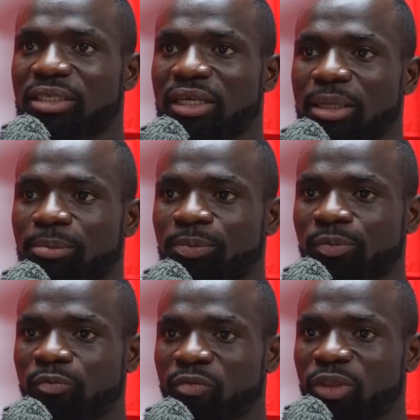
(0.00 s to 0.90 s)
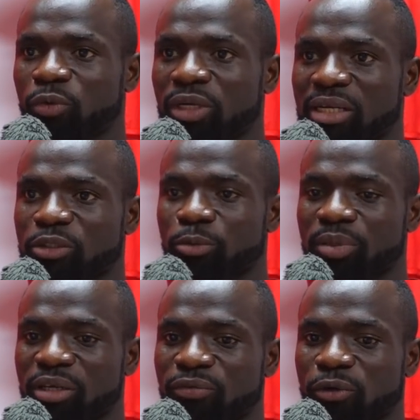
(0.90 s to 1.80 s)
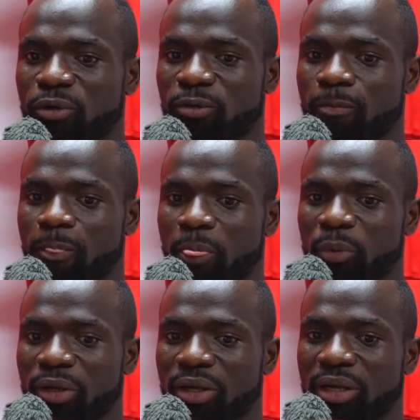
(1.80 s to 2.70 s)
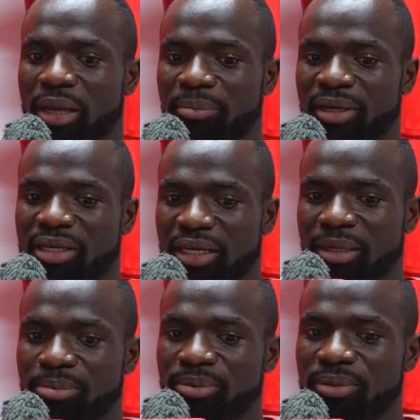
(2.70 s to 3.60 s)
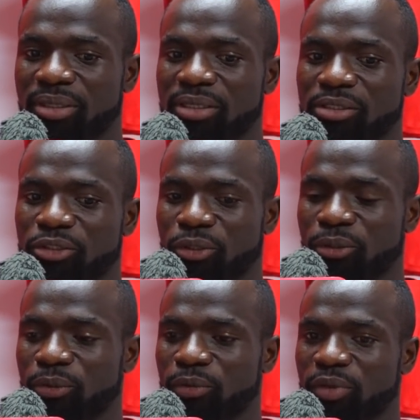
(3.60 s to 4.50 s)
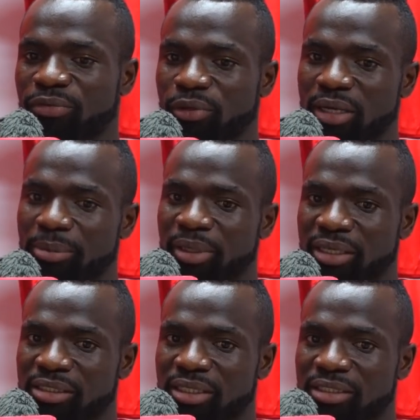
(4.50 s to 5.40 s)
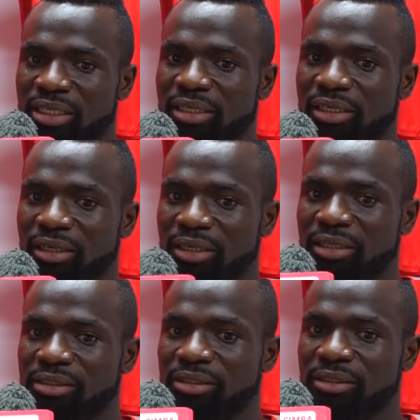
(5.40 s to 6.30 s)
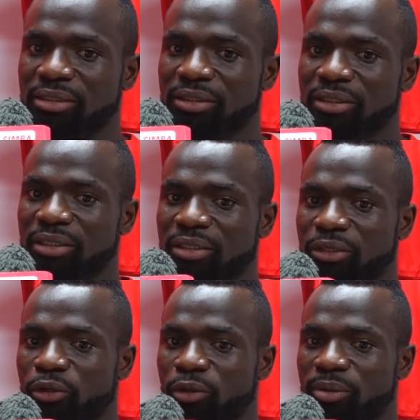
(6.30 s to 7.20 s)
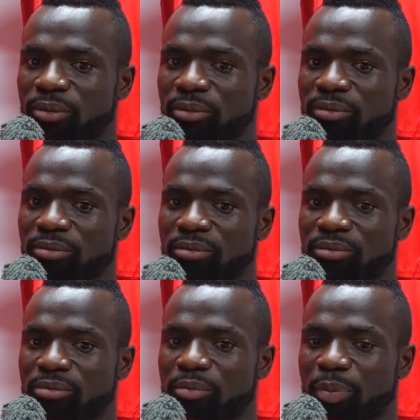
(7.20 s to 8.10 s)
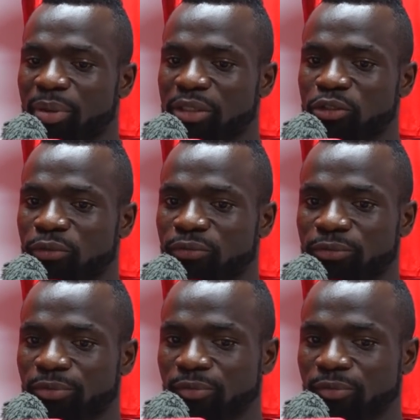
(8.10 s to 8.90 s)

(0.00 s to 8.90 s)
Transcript: club, would like to play for a big club. So if you come here in Tanzania and you don't be part of